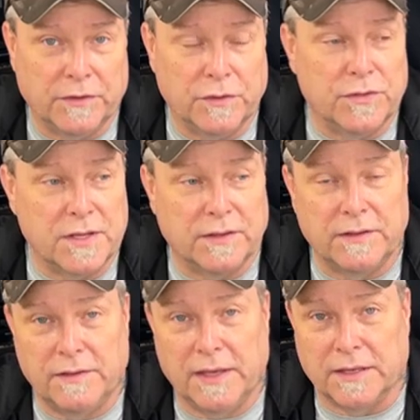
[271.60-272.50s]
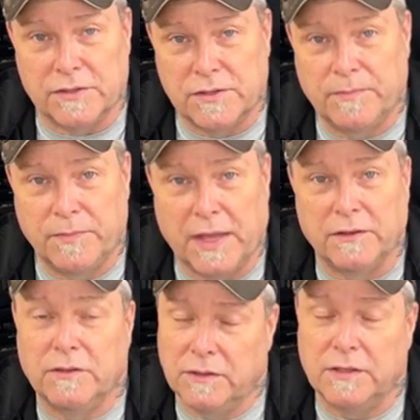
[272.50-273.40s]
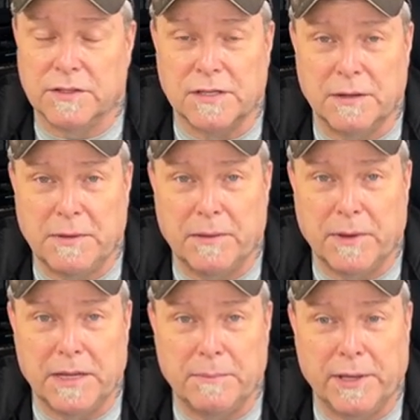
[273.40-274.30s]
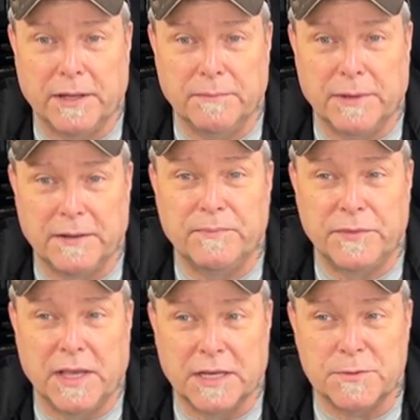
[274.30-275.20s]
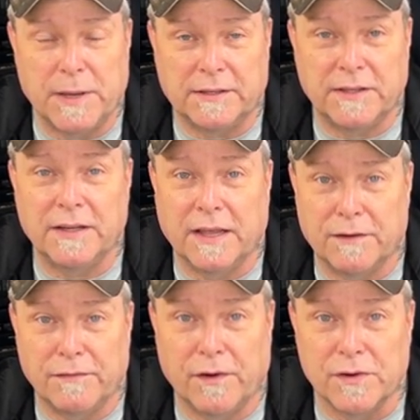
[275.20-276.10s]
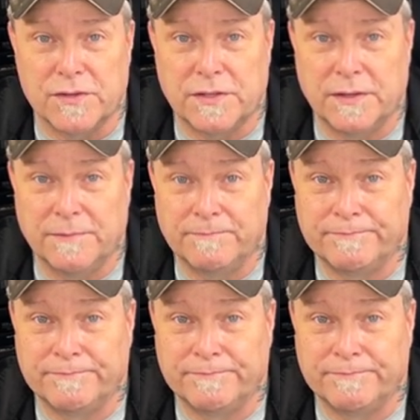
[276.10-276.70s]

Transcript: and do silly things. Then it's going to be a money pit, but expect it at first.